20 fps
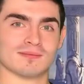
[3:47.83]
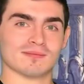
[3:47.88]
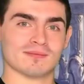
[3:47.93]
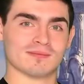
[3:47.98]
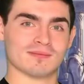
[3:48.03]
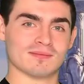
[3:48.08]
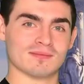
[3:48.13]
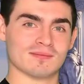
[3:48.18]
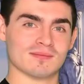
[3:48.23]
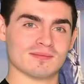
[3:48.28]

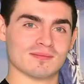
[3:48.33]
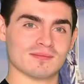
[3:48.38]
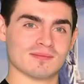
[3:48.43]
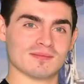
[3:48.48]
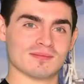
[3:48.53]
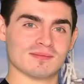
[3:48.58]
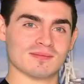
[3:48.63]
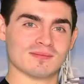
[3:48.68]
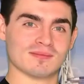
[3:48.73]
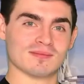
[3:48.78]

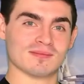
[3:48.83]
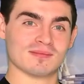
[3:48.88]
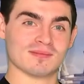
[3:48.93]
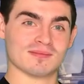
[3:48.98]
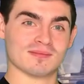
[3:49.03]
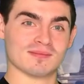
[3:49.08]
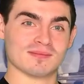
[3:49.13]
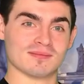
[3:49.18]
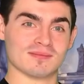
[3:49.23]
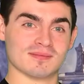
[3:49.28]

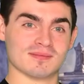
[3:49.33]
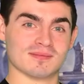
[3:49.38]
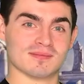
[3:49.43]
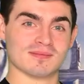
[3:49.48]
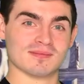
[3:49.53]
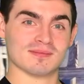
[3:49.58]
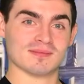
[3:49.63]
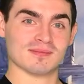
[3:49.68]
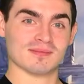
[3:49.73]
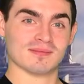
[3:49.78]

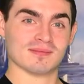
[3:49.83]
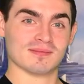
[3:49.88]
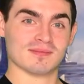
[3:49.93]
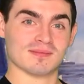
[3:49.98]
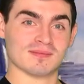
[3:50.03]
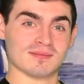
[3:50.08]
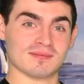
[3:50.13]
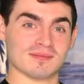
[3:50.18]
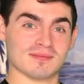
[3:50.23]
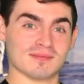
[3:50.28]

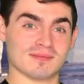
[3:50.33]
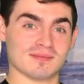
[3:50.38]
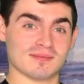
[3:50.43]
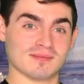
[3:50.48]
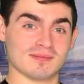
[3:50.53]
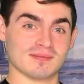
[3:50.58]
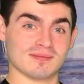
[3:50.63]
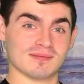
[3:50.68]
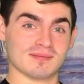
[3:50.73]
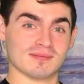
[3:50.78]
No words are spoken by the person on screen.